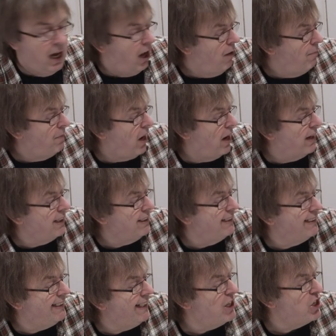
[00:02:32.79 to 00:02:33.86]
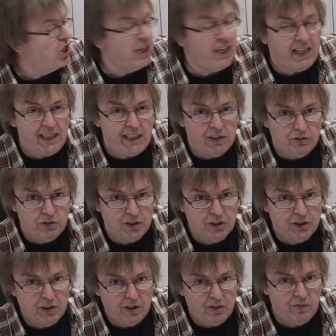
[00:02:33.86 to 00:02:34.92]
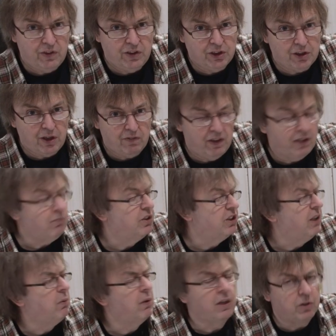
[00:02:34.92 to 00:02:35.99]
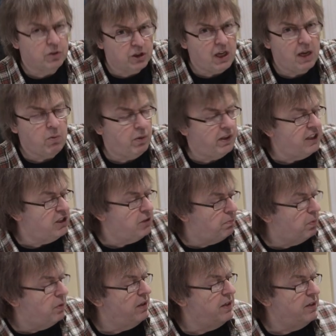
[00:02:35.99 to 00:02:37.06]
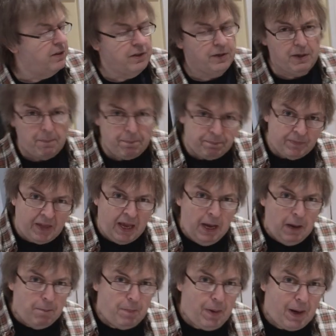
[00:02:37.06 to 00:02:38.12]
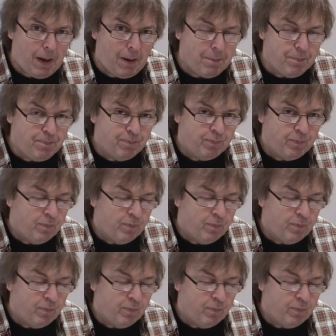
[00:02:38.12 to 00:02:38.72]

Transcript: I can see a sheen on the surface of it. We'll see what it looks like when it's printed. But